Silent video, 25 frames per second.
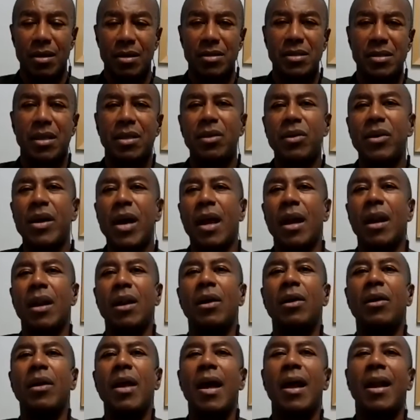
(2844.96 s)
See, you got to
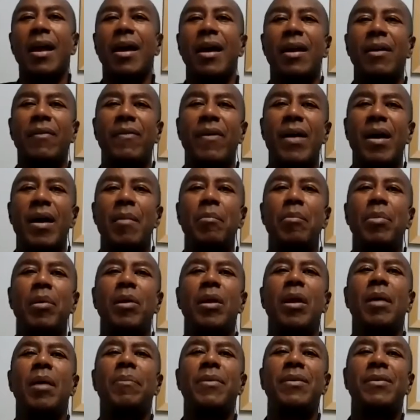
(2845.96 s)
learn how to edify and
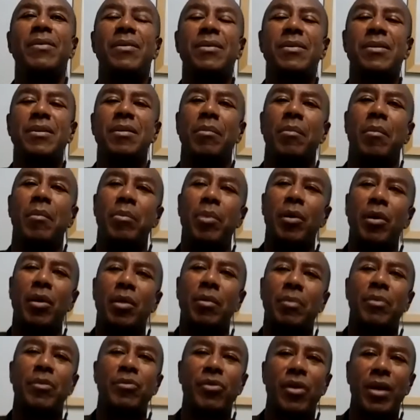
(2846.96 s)
build up the system, build
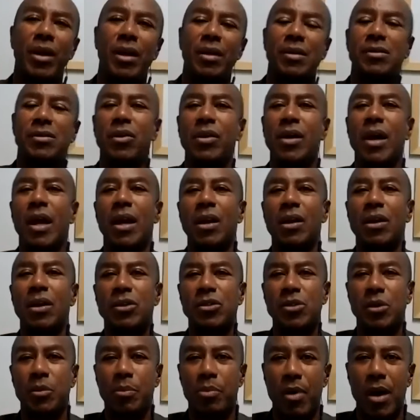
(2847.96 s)
up the training. So you got to look
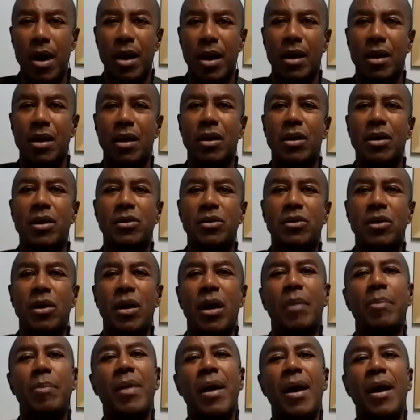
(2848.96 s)
at your product, look at your
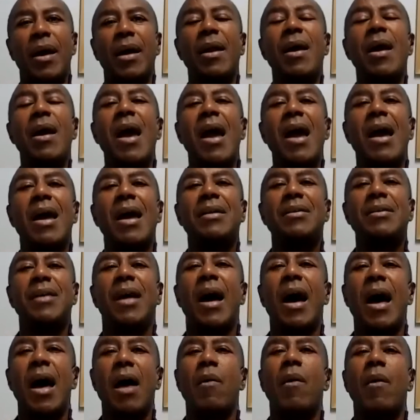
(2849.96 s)
upline, and
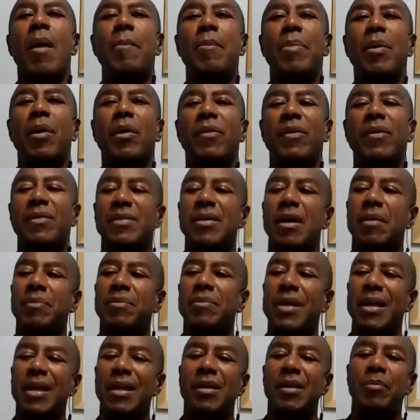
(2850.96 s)
say, how do I build this
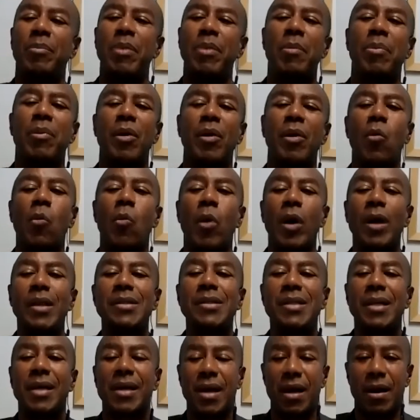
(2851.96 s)
up to get the people to
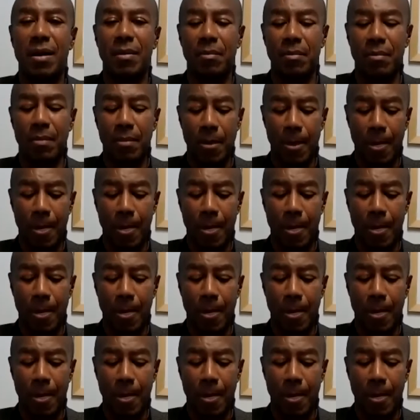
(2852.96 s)
want to come?